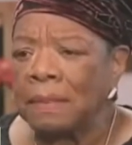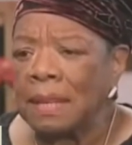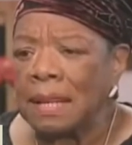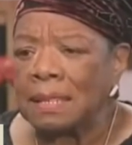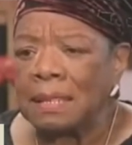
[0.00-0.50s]

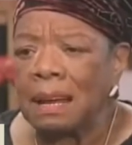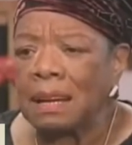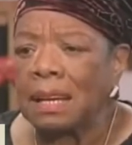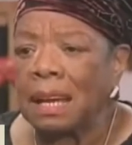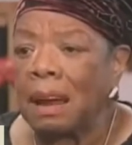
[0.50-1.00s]
It's not a
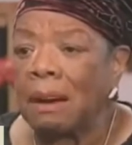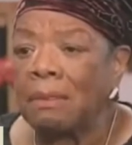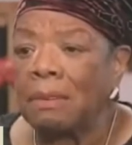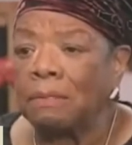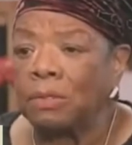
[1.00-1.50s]

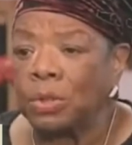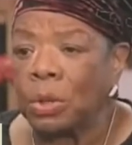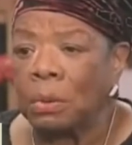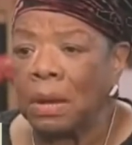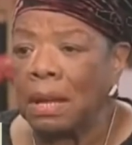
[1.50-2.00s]
carol of
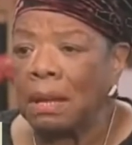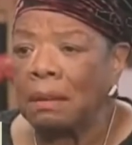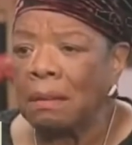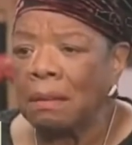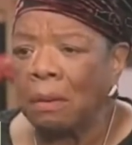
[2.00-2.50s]
joy
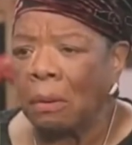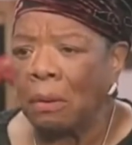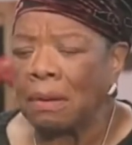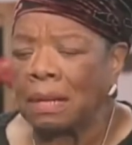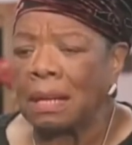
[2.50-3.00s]

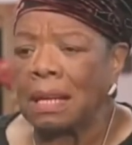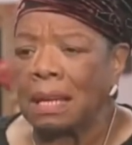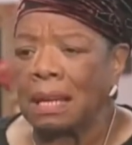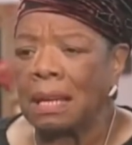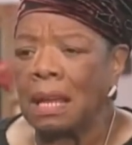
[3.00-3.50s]
or glee,